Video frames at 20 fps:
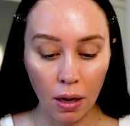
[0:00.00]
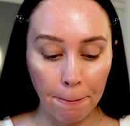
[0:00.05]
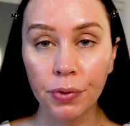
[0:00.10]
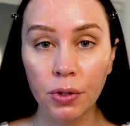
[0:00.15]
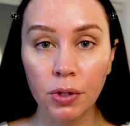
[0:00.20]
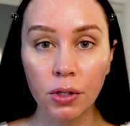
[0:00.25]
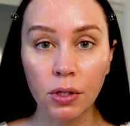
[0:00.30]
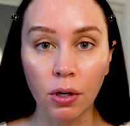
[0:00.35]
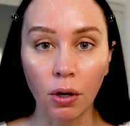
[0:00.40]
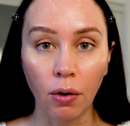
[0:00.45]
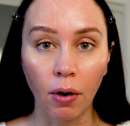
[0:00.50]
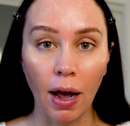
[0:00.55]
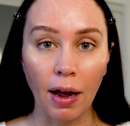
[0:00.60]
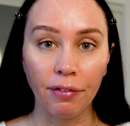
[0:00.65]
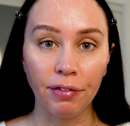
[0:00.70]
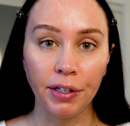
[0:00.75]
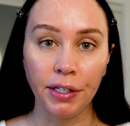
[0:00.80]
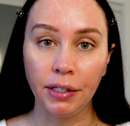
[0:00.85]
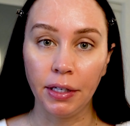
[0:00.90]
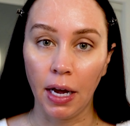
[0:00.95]
So
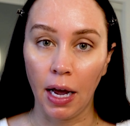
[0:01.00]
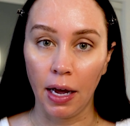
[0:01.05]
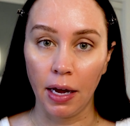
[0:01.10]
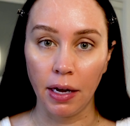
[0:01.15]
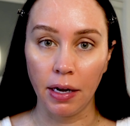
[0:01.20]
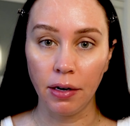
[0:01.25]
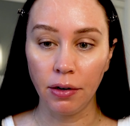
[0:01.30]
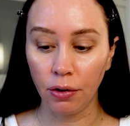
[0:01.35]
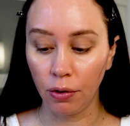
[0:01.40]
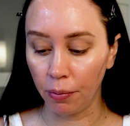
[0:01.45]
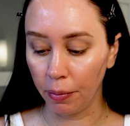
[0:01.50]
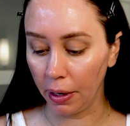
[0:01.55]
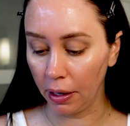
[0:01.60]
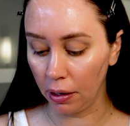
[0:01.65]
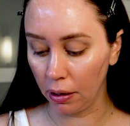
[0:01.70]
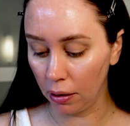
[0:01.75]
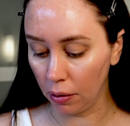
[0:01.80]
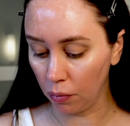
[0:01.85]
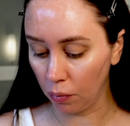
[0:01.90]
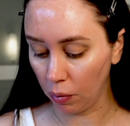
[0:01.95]
every day, no
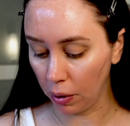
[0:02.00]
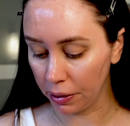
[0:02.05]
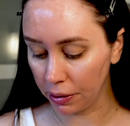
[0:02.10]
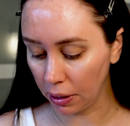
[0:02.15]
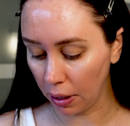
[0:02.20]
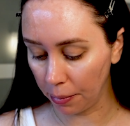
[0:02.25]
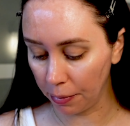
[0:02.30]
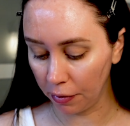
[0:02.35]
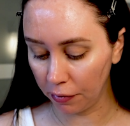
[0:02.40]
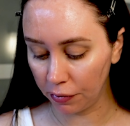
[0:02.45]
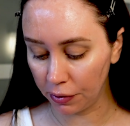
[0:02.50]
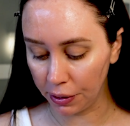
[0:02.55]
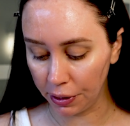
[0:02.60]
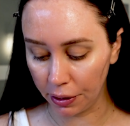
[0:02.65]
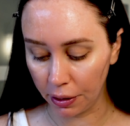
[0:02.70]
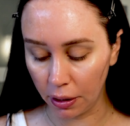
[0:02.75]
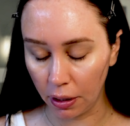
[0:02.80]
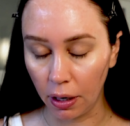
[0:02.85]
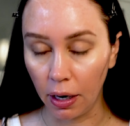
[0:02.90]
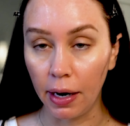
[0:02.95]
matter what time of
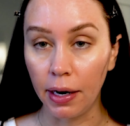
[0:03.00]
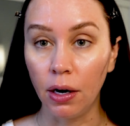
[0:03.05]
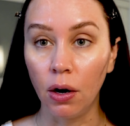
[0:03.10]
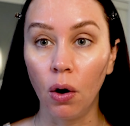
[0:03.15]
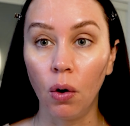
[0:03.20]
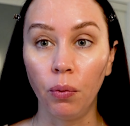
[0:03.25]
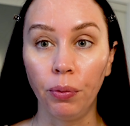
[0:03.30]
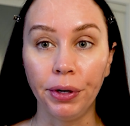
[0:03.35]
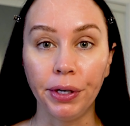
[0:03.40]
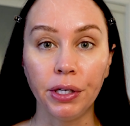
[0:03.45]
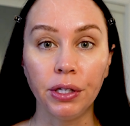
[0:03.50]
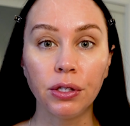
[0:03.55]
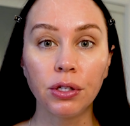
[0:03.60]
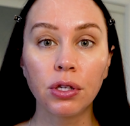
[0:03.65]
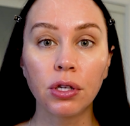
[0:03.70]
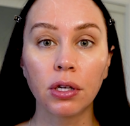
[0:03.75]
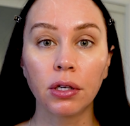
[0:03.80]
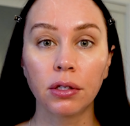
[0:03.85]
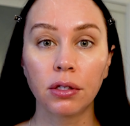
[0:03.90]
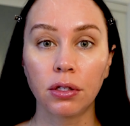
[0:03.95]
year, I always
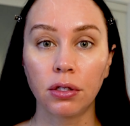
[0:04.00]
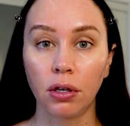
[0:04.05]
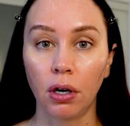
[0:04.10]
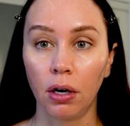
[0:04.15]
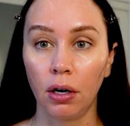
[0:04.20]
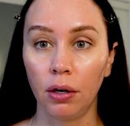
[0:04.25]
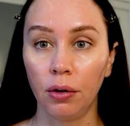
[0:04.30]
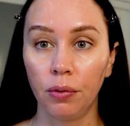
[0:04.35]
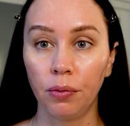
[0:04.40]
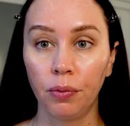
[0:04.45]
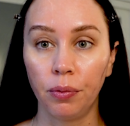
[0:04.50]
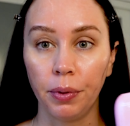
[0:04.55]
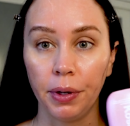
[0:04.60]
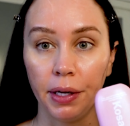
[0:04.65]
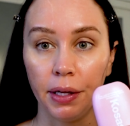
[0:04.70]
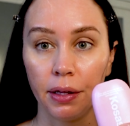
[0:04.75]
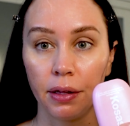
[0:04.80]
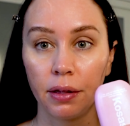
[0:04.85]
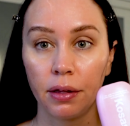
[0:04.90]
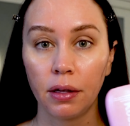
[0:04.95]
start
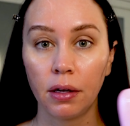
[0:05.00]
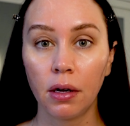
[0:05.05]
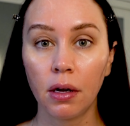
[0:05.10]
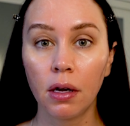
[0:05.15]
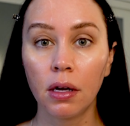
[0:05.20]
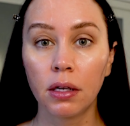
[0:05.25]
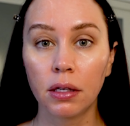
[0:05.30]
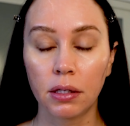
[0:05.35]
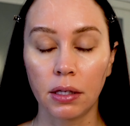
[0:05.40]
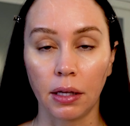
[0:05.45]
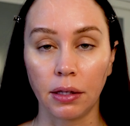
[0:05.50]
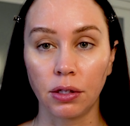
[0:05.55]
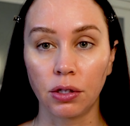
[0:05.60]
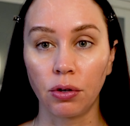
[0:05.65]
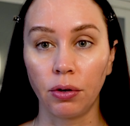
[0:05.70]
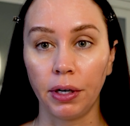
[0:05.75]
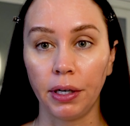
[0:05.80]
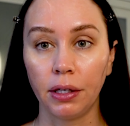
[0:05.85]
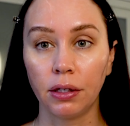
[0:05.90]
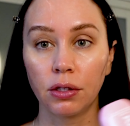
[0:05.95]
with
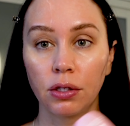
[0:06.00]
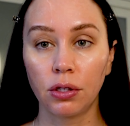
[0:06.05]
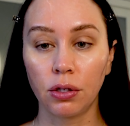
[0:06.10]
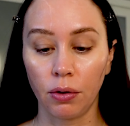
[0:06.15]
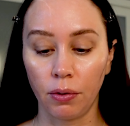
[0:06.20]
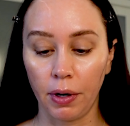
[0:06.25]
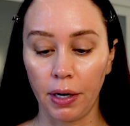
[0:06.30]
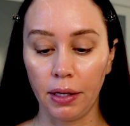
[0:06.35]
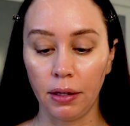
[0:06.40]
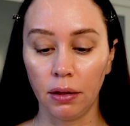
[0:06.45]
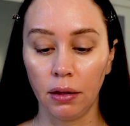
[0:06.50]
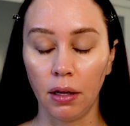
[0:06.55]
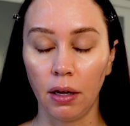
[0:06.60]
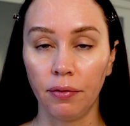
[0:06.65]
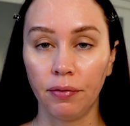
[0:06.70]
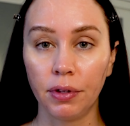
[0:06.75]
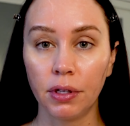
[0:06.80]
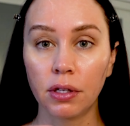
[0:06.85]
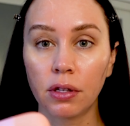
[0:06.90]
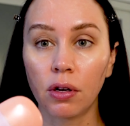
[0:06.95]
sunscreen. So I
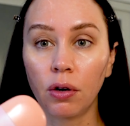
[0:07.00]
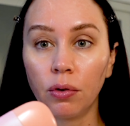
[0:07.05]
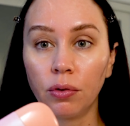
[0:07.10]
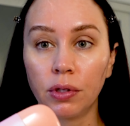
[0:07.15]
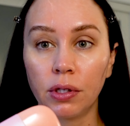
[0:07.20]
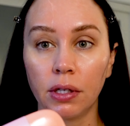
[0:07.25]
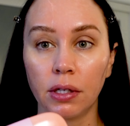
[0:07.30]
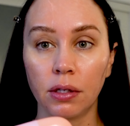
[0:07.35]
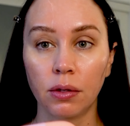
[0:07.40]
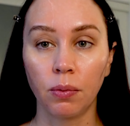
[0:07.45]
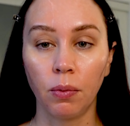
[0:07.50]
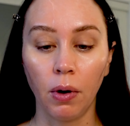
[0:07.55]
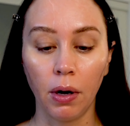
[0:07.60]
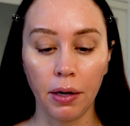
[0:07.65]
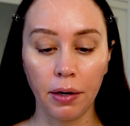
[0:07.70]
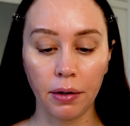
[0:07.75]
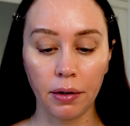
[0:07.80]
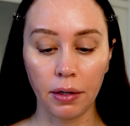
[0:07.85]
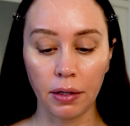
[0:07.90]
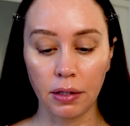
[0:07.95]
love this Kosas
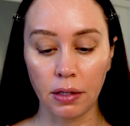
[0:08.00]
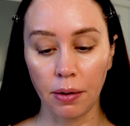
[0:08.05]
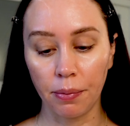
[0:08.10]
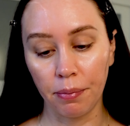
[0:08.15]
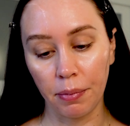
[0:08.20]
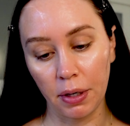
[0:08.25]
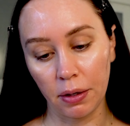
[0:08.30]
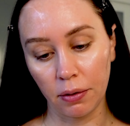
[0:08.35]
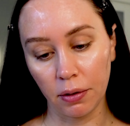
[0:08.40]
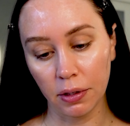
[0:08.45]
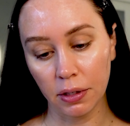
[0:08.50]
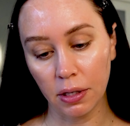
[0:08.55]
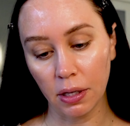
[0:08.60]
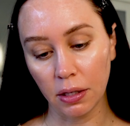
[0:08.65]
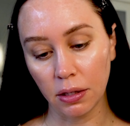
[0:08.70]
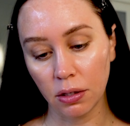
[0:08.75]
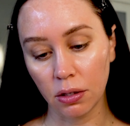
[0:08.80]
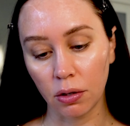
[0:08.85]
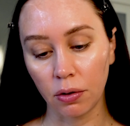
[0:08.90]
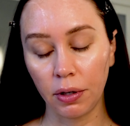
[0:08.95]
one. It's a mineral
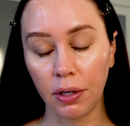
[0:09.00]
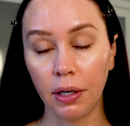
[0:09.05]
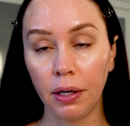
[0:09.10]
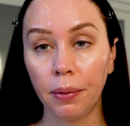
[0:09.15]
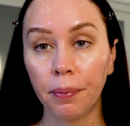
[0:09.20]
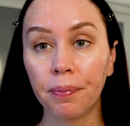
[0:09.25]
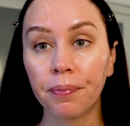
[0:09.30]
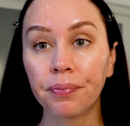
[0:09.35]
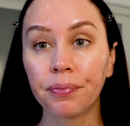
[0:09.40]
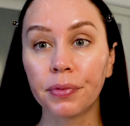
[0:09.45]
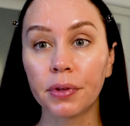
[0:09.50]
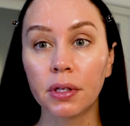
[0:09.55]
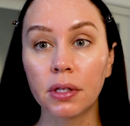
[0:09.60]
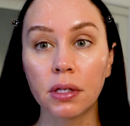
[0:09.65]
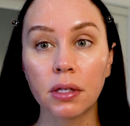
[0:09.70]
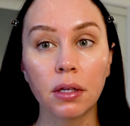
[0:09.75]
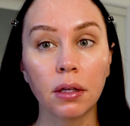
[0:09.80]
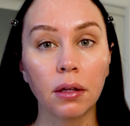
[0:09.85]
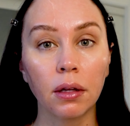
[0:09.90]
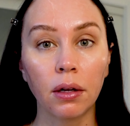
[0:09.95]
sunscreen.
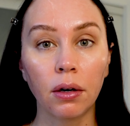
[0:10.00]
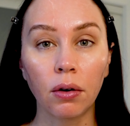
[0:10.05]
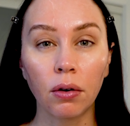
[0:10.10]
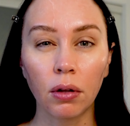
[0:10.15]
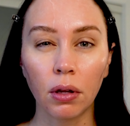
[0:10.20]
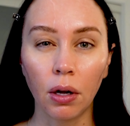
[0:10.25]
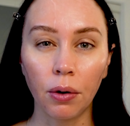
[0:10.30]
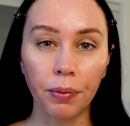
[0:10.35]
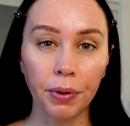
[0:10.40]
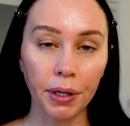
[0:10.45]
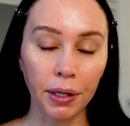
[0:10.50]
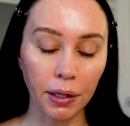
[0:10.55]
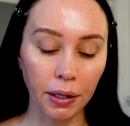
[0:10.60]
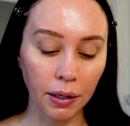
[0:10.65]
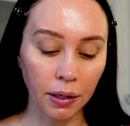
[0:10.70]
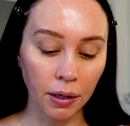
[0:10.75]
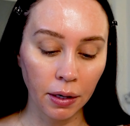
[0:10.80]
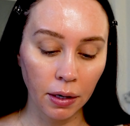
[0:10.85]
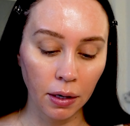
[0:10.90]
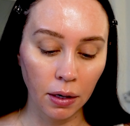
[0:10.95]
It's a little
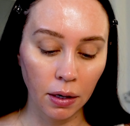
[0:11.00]
glowy.